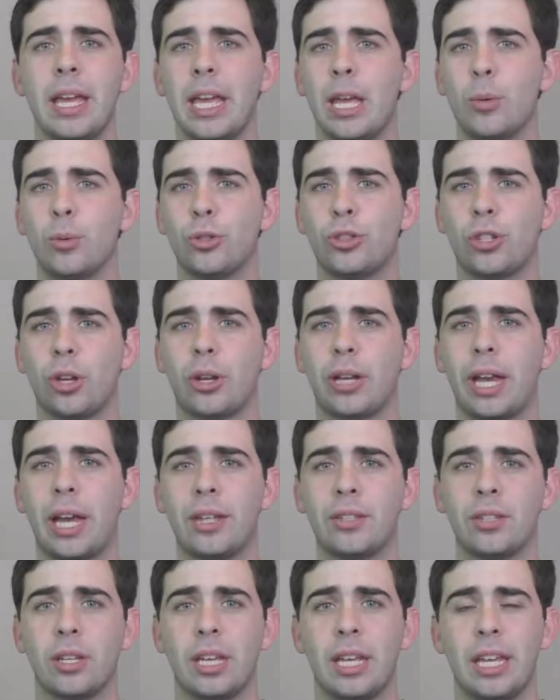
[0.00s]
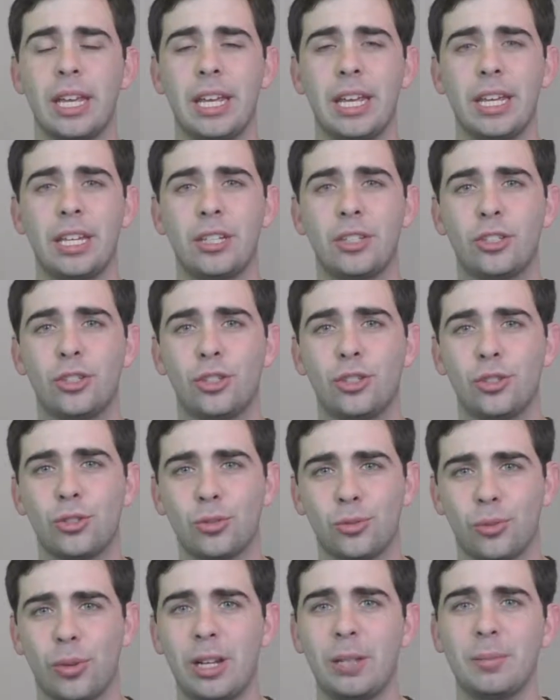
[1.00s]
It was showcased
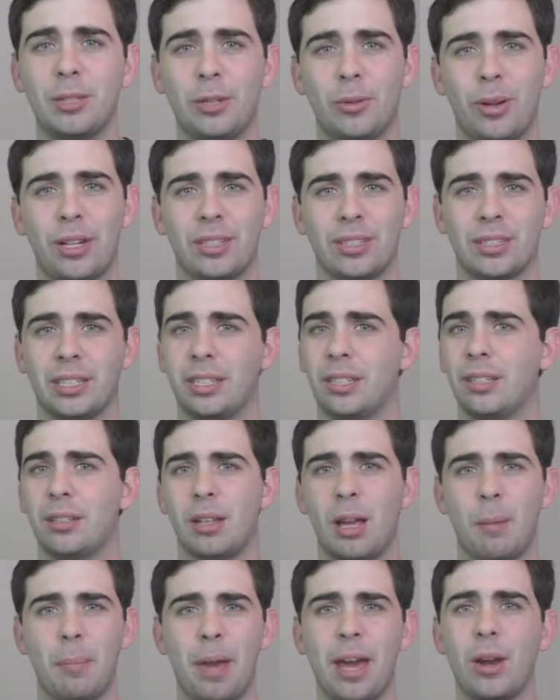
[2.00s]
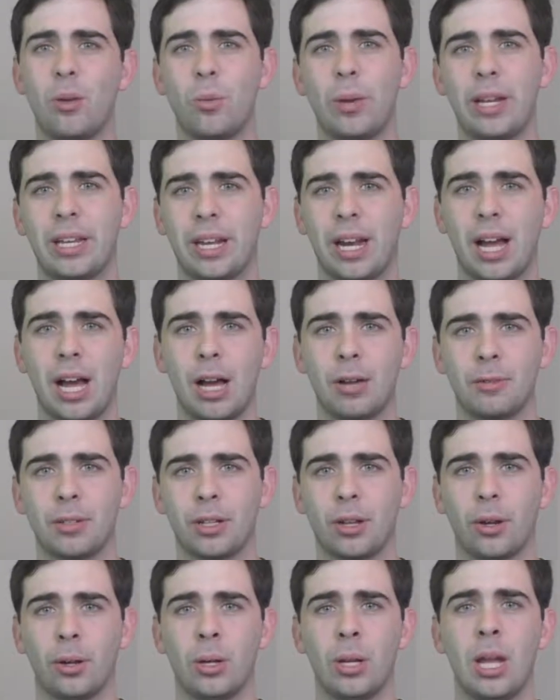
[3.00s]
extremely recently, about a week and a half
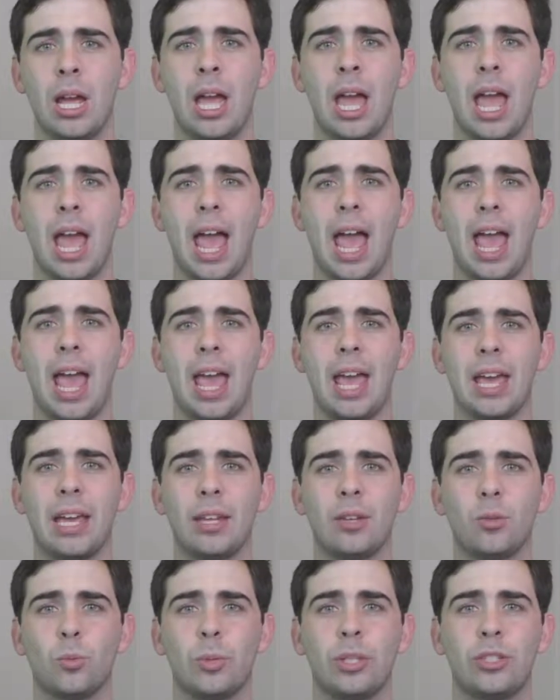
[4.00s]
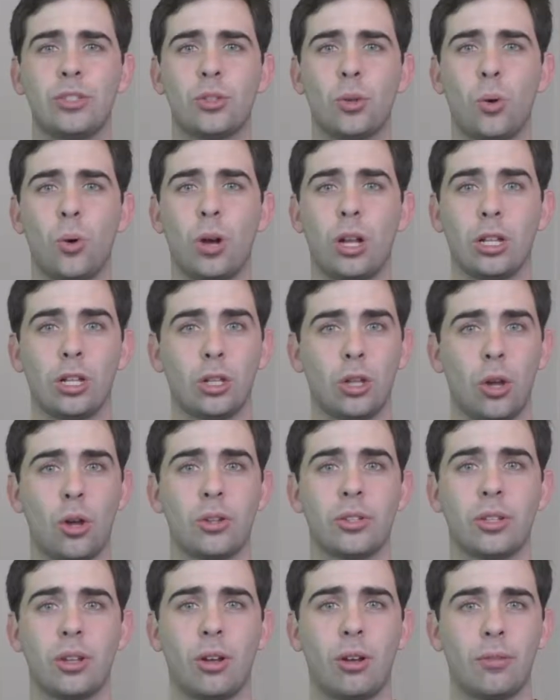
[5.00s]
ago, and we saw a
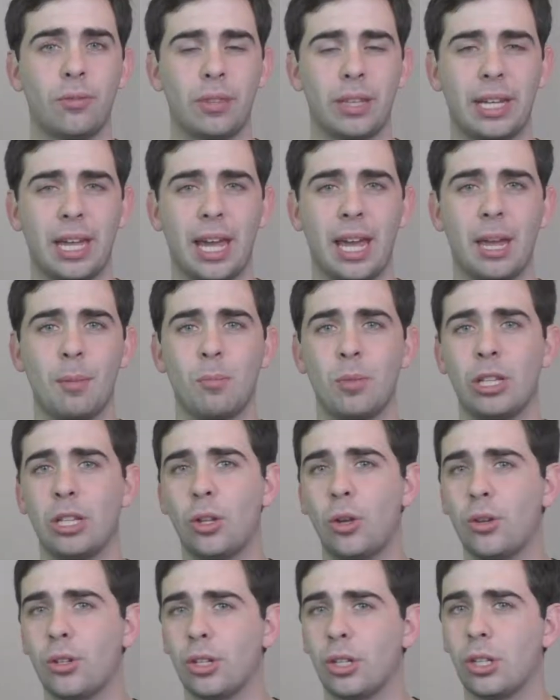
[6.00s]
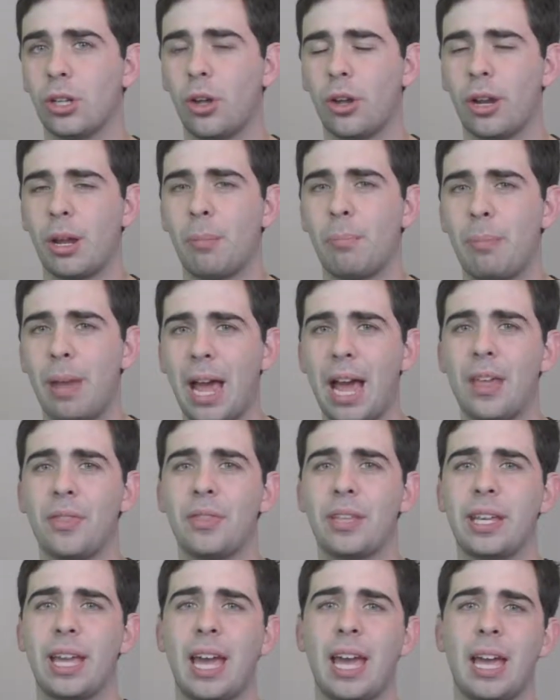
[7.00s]
lot of the game, we learned a lot about
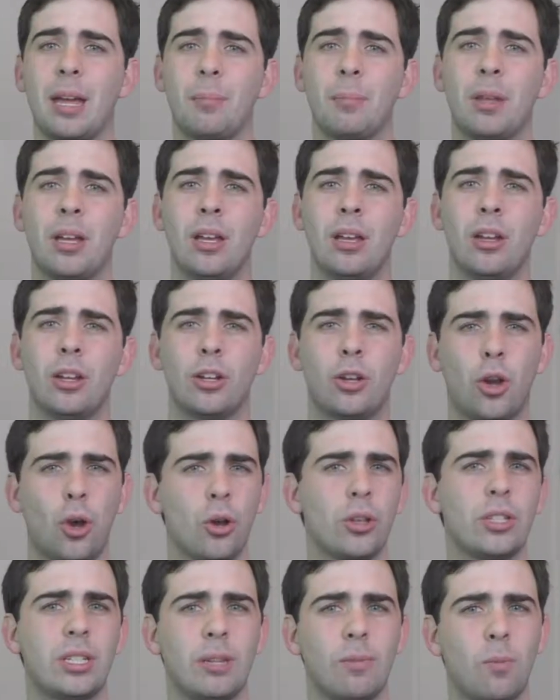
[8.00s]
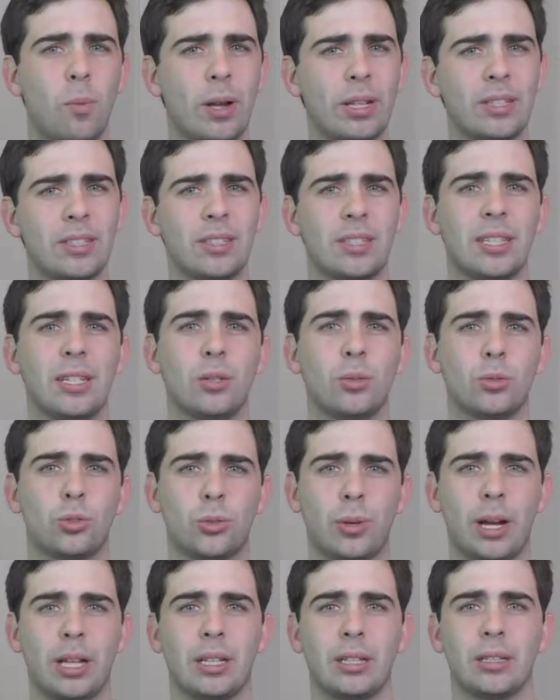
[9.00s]
the game, courtesy of one single
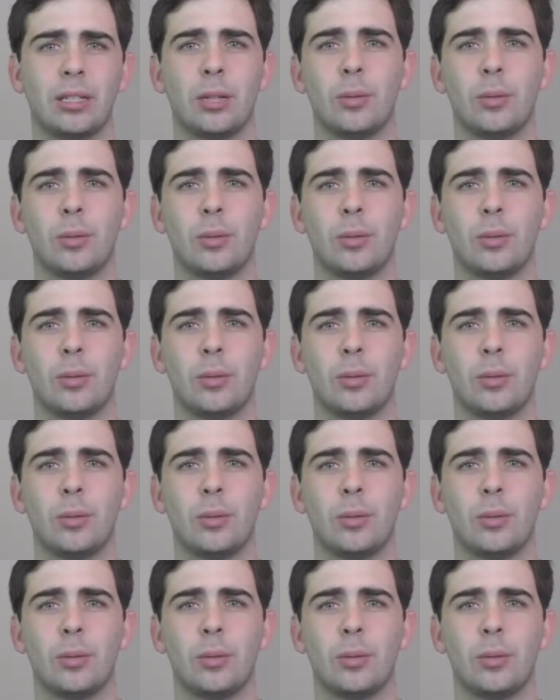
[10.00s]
trailer.